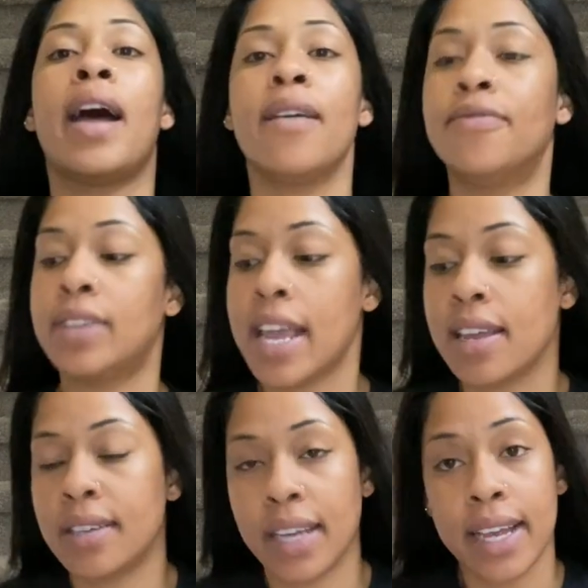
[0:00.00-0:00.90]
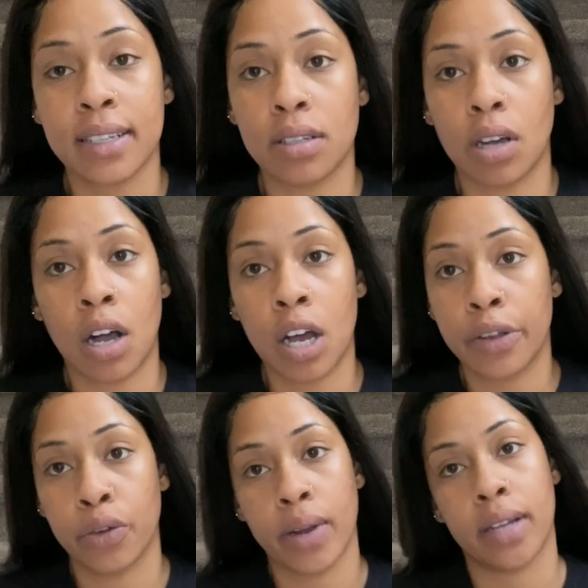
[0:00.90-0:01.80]
I've taken tests all
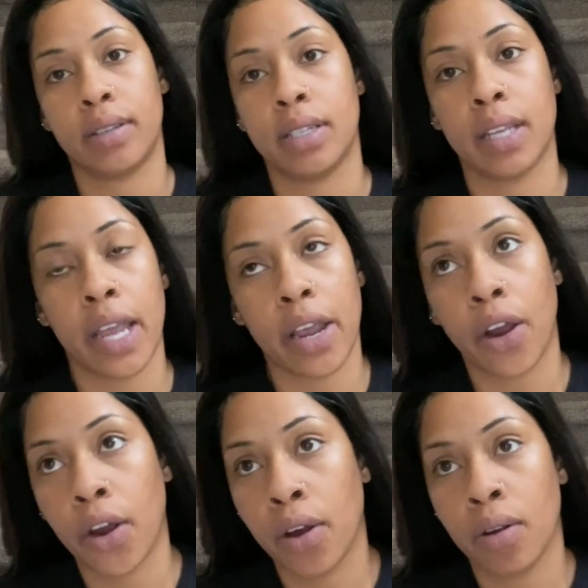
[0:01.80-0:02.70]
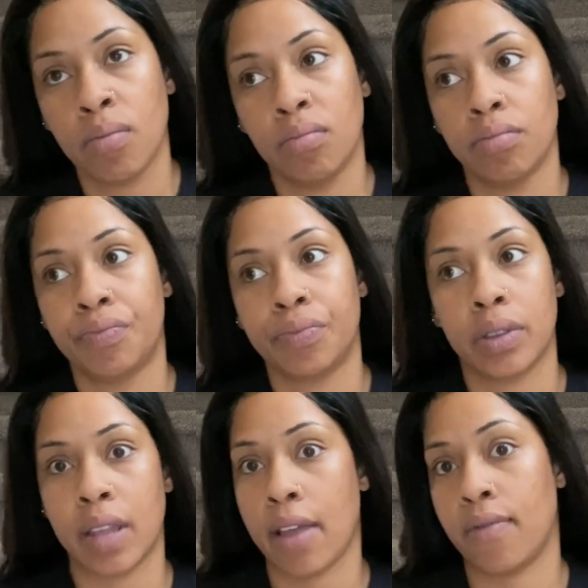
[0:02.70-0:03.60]
throughout this year.
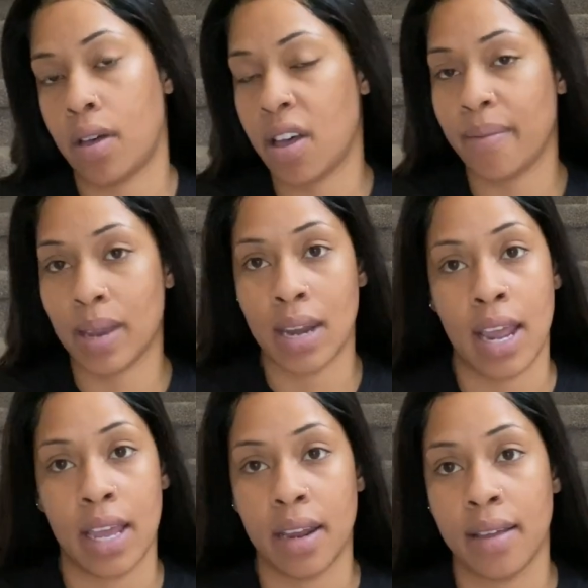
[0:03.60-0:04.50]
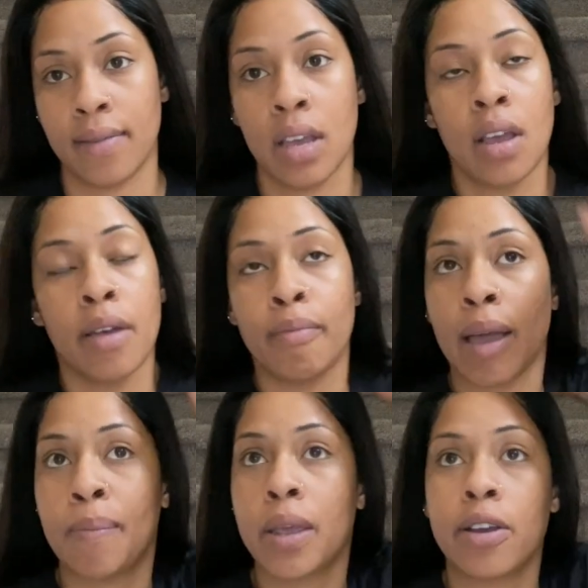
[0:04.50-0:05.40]
They've all been negative. My
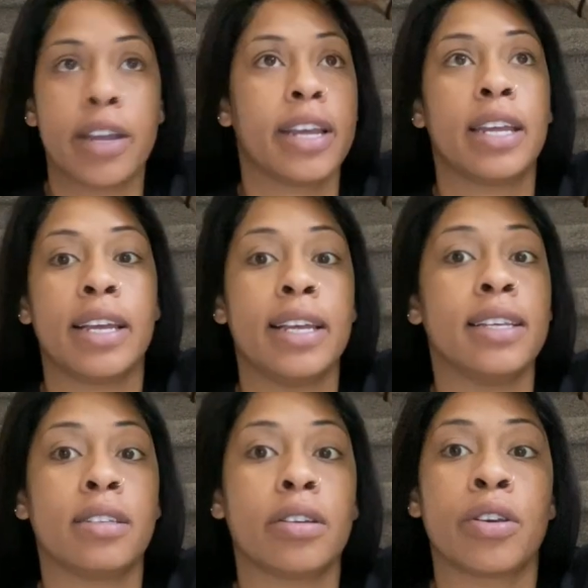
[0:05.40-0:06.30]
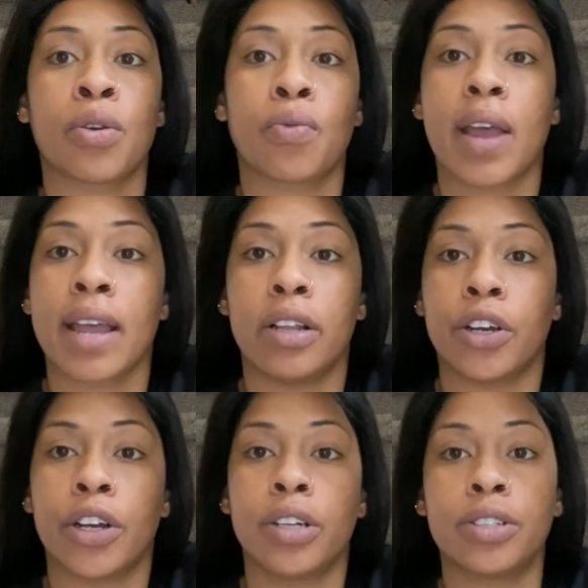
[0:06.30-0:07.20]
period is
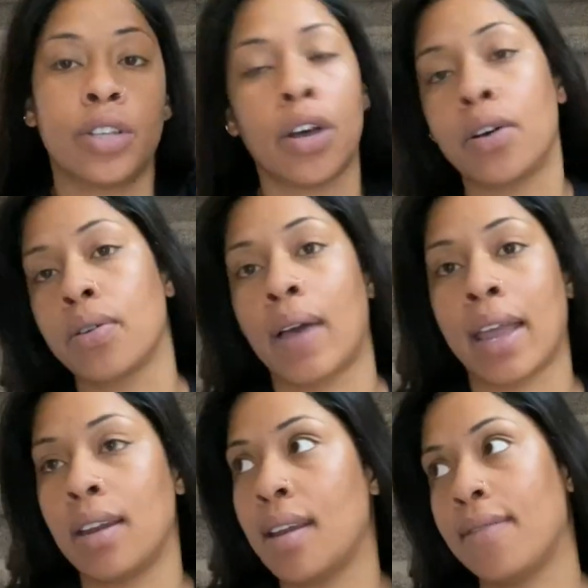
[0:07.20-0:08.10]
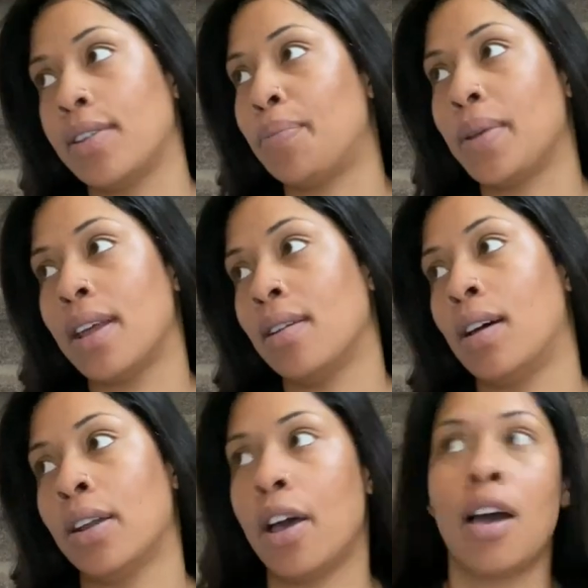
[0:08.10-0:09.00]
irregular, so I can never depend
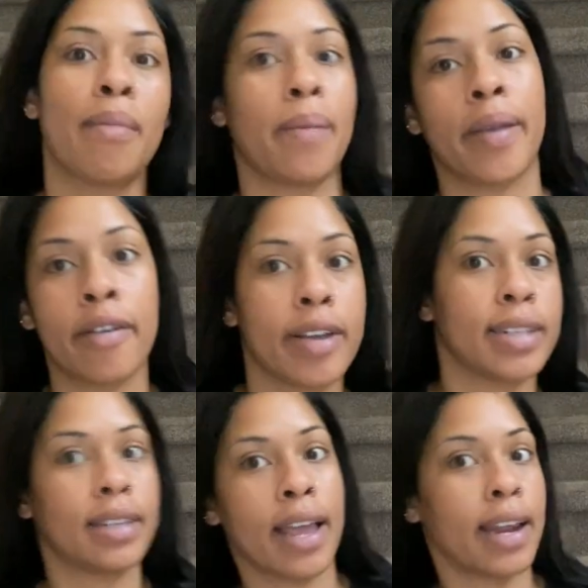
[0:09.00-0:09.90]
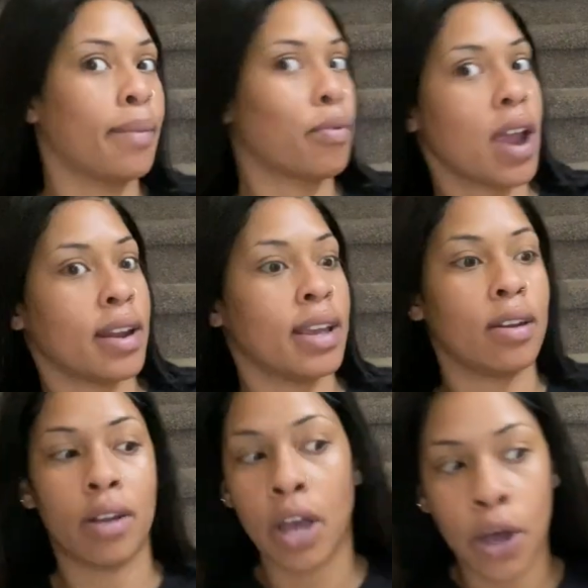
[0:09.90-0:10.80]
on, oh, my period's late, I'm
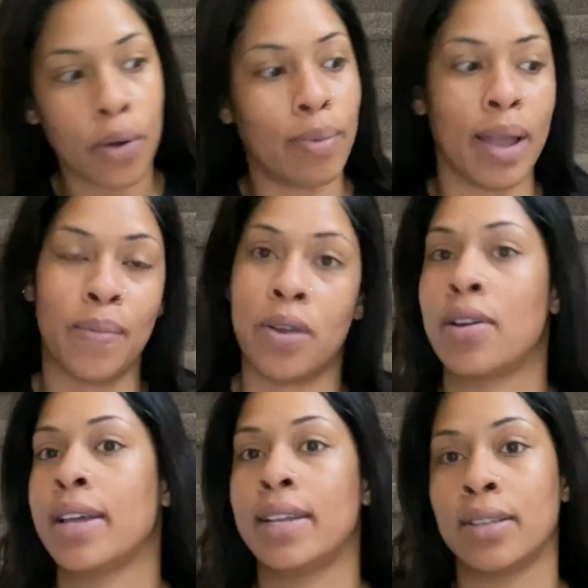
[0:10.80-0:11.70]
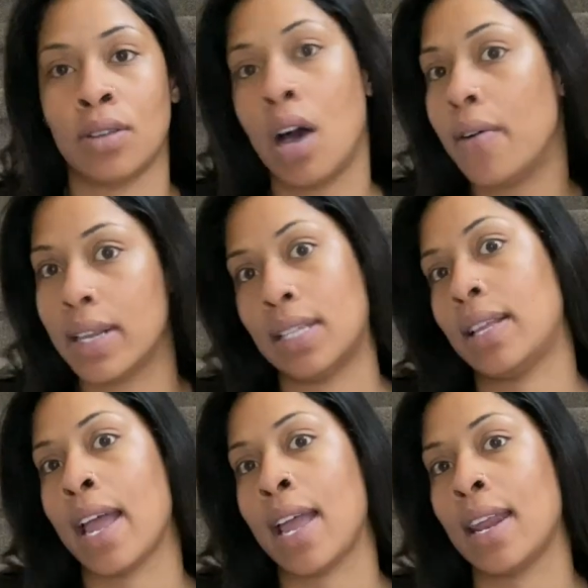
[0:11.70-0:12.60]
pregnant. No, my period is always
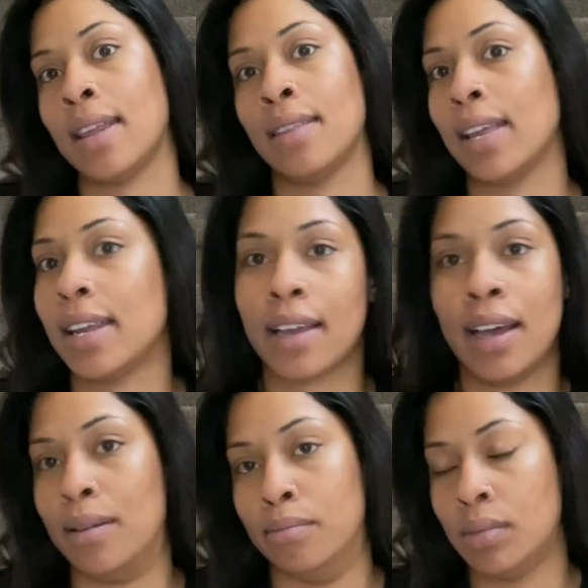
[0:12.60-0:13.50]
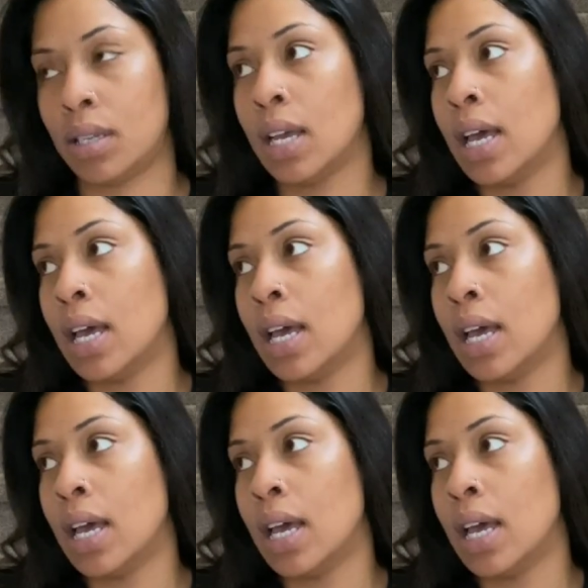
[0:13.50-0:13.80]
late and then it comes.